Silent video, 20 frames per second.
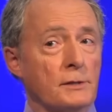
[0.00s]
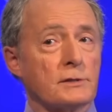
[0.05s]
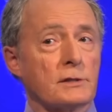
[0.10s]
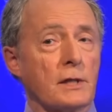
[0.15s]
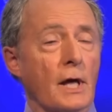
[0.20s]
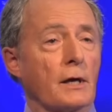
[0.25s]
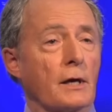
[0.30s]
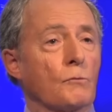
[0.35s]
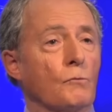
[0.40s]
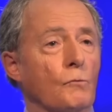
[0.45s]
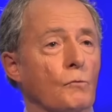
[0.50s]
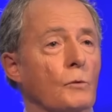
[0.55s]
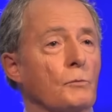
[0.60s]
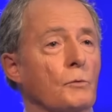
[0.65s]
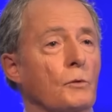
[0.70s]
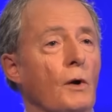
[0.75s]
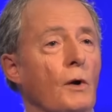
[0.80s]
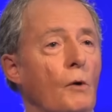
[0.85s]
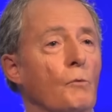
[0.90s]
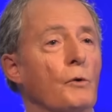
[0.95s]
like
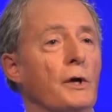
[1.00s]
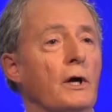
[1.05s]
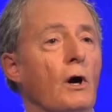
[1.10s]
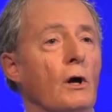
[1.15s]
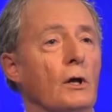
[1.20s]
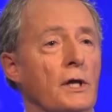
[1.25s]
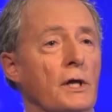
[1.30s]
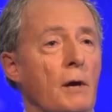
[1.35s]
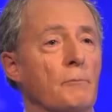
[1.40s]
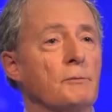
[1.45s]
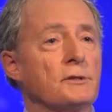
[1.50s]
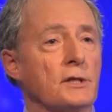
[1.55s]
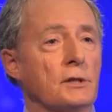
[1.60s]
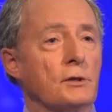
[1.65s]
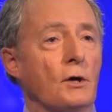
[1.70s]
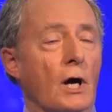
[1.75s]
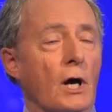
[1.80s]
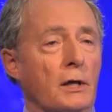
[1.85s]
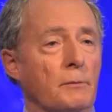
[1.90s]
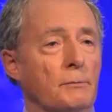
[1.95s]
what we call the embassy
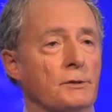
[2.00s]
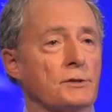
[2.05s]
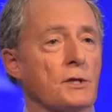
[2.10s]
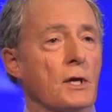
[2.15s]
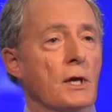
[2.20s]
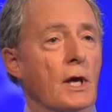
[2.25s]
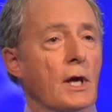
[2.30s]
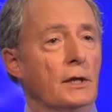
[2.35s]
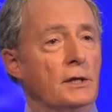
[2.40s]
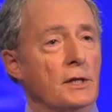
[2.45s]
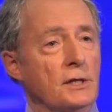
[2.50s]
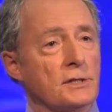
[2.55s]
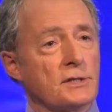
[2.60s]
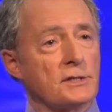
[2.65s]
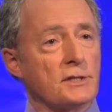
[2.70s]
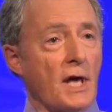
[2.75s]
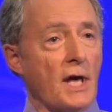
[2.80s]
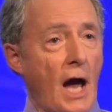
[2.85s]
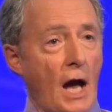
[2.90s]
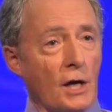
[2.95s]
documents. And this
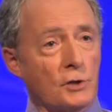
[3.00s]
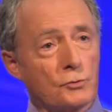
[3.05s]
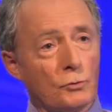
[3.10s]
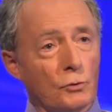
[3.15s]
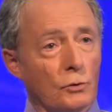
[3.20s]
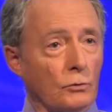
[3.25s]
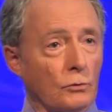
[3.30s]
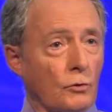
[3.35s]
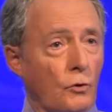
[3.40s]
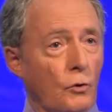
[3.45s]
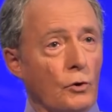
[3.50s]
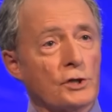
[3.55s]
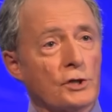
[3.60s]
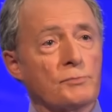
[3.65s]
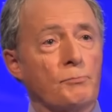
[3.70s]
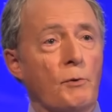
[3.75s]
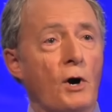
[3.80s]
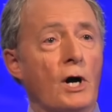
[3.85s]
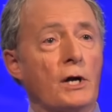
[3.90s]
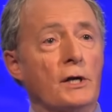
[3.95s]
is the actual
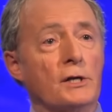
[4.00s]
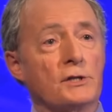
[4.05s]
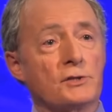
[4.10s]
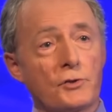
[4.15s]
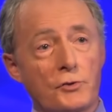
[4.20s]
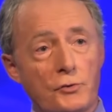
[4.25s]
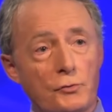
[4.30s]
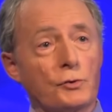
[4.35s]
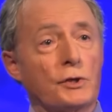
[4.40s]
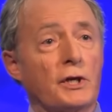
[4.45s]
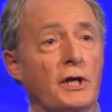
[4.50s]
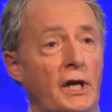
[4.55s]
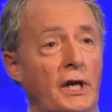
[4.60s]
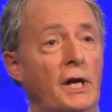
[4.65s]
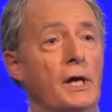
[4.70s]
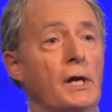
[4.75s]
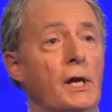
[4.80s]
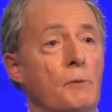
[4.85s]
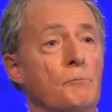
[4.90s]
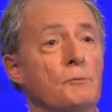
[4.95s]
correspondence through the
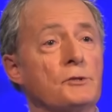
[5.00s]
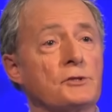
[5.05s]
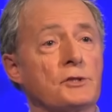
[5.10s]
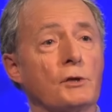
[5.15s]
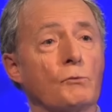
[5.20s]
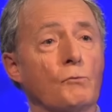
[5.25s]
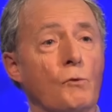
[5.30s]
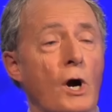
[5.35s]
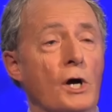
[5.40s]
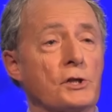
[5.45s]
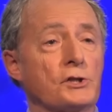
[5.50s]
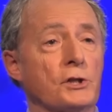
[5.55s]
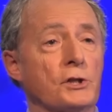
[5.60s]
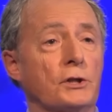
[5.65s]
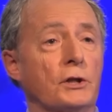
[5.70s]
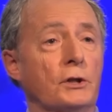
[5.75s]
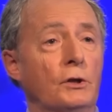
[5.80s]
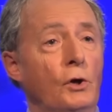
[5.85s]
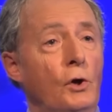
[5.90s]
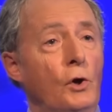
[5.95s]
Canadian Embassy in
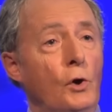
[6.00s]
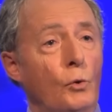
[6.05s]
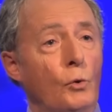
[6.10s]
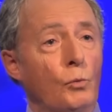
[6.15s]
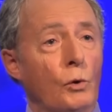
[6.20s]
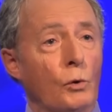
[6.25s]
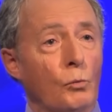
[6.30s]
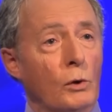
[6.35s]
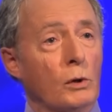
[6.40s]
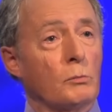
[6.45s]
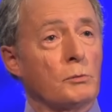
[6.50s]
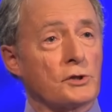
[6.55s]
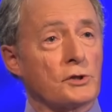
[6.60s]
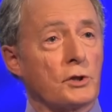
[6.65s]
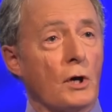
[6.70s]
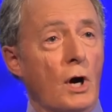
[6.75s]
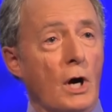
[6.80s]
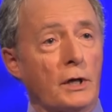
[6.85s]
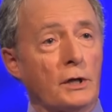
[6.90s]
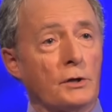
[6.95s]
Washington, where Wilbur's
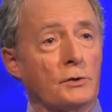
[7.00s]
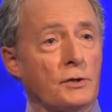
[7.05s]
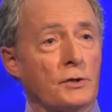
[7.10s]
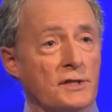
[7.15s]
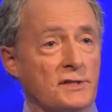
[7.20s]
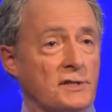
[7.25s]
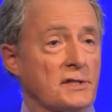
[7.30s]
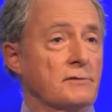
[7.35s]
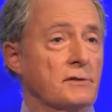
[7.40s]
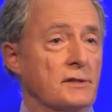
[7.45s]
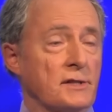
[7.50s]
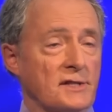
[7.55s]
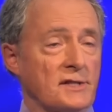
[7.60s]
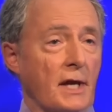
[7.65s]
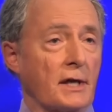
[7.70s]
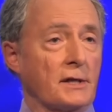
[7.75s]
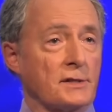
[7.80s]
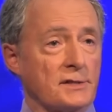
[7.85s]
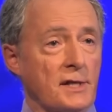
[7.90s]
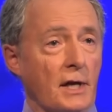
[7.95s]
talking to the
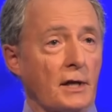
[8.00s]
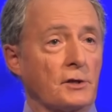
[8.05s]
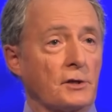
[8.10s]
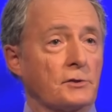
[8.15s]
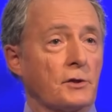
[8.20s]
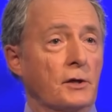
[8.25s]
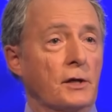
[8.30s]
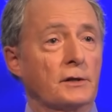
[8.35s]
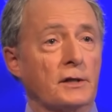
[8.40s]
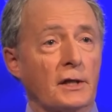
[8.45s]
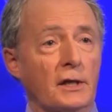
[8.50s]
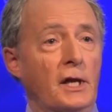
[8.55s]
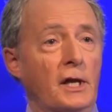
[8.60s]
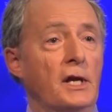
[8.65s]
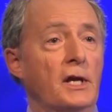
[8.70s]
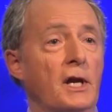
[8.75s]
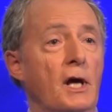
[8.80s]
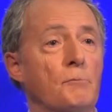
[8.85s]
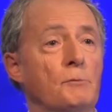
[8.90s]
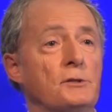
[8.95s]
second secretary at the
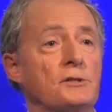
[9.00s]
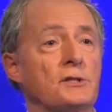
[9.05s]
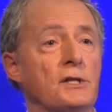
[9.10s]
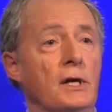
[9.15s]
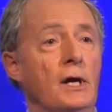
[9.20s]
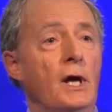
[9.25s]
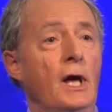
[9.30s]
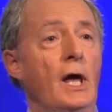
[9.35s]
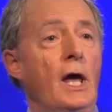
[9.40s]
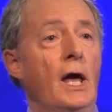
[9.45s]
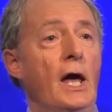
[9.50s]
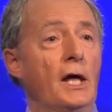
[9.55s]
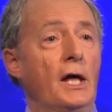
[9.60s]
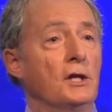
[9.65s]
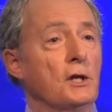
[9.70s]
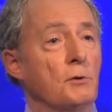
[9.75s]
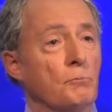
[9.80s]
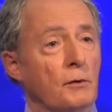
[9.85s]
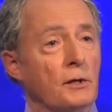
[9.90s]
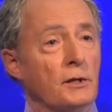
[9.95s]
Canadian Embassy.
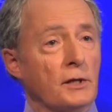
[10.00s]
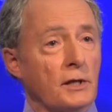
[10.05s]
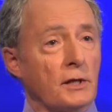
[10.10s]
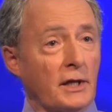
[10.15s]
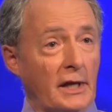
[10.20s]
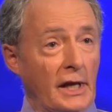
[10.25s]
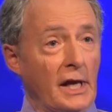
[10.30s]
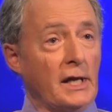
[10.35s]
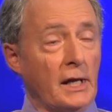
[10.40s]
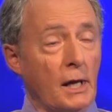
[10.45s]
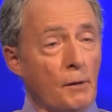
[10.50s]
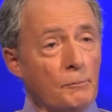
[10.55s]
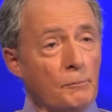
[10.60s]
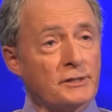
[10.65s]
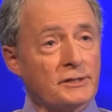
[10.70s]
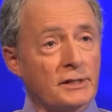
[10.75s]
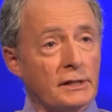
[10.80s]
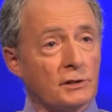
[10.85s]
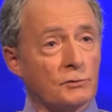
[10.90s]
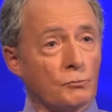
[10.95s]
And the Canadian
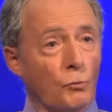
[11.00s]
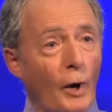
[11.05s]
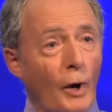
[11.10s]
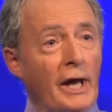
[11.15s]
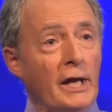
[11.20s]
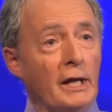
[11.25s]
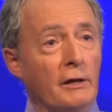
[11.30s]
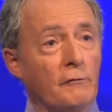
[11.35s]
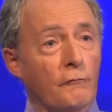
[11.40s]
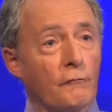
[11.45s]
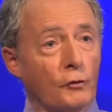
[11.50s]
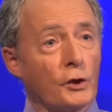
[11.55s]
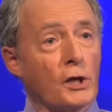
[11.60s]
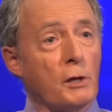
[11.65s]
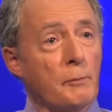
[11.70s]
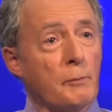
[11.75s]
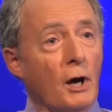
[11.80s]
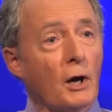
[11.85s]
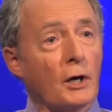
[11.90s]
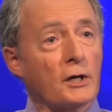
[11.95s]
Embassy is waiting for the
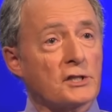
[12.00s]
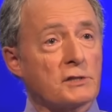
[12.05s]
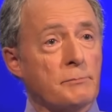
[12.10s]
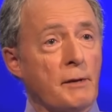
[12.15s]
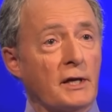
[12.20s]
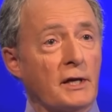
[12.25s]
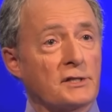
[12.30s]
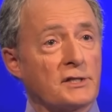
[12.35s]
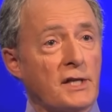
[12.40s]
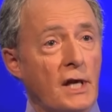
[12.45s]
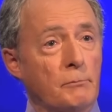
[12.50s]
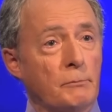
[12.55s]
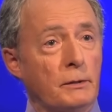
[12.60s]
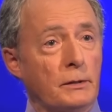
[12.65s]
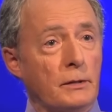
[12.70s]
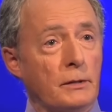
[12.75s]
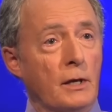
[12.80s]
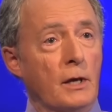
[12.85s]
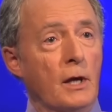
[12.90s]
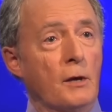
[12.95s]
Americans to make a
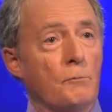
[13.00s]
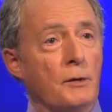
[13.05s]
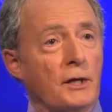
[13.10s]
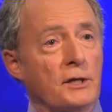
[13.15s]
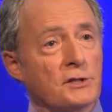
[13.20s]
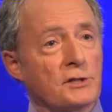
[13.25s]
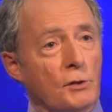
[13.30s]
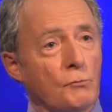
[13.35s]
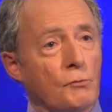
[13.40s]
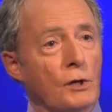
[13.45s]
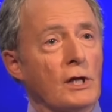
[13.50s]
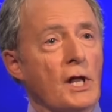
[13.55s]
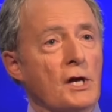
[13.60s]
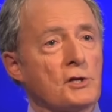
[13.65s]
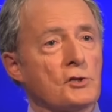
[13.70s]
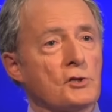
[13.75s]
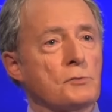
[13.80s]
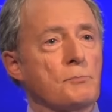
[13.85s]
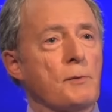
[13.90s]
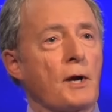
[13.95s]
statement because they
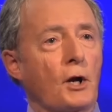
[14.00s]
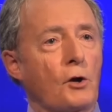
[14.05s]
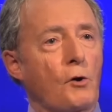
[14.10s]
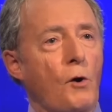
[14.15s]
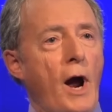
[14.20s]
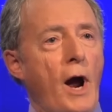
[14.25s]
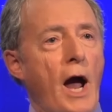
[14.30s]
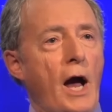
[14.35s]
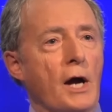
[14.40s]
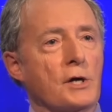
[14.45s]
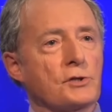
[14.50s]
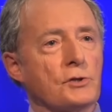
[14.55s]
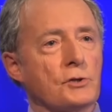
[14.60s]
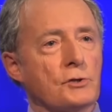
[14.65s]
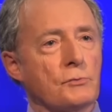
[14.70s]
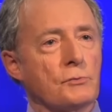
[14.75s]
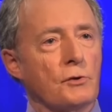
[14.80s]
realize there's been a crash. They